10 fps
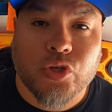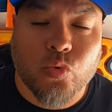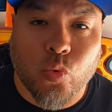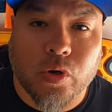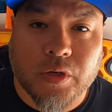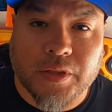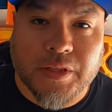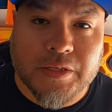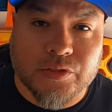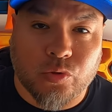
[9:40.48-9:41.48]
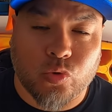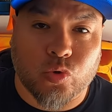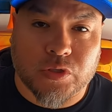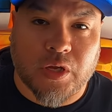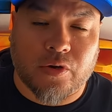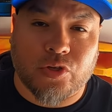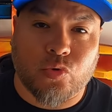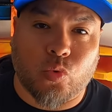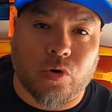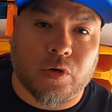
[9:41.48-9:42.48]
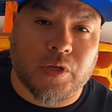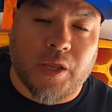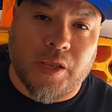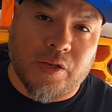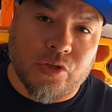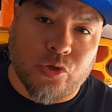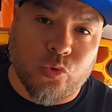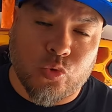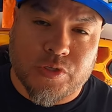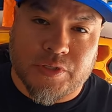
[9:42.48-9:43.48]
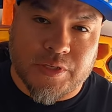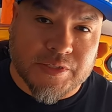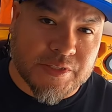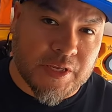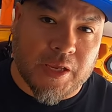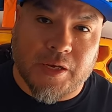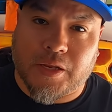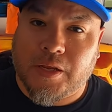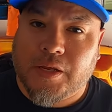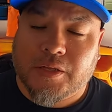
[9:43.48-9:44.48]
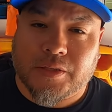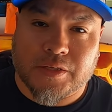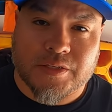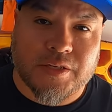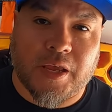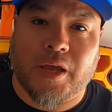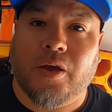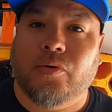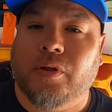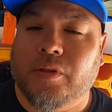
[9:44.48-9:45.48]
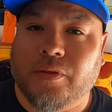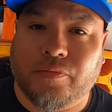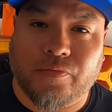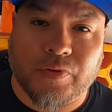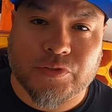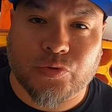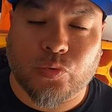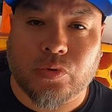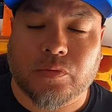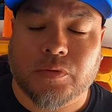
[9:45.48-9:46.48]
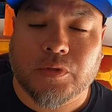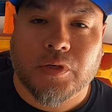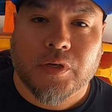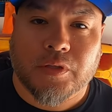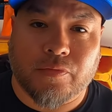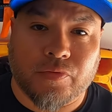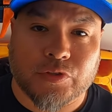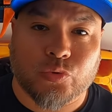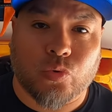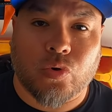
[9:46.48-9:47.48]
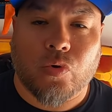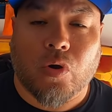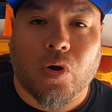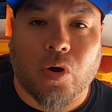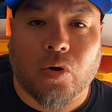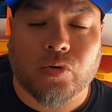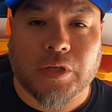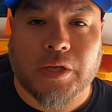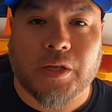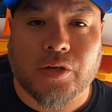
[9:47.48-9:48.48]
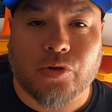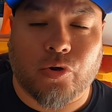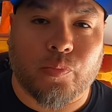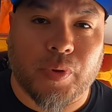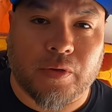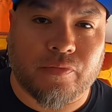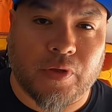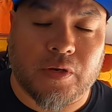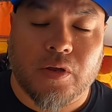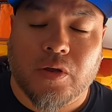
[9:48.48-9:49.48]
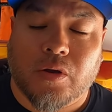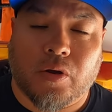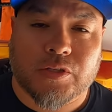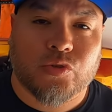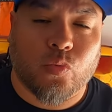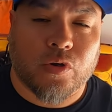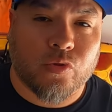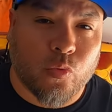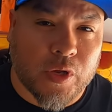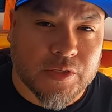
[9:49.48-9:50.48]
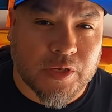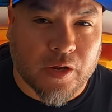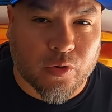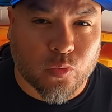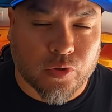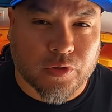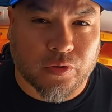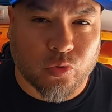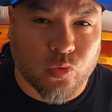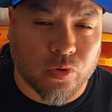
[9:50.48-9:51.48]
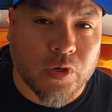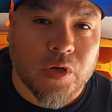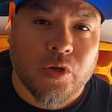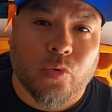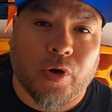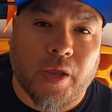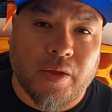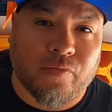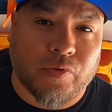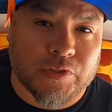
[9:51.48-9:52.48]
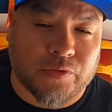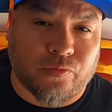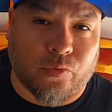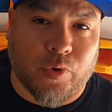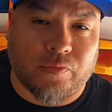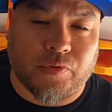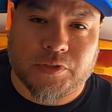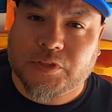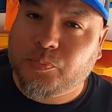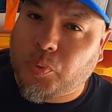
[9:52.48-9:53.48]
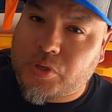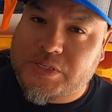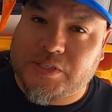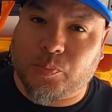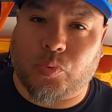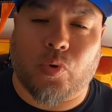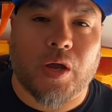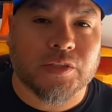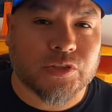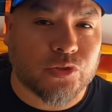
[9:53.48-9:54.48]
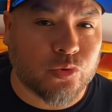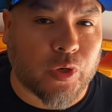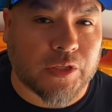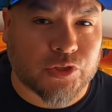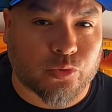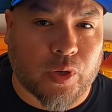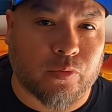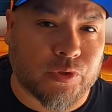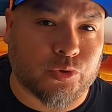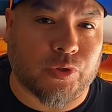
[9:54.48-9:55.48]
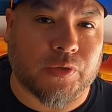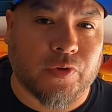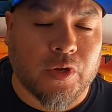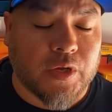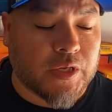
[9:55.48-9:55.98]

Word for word: do you work these lures? How do you work and use the scent, the sound, the visual, the visual, all in your benefit. All right, so one of the ways that I work a lure when I am fishing for redfish is pretty simple. I just do a straight retrieve.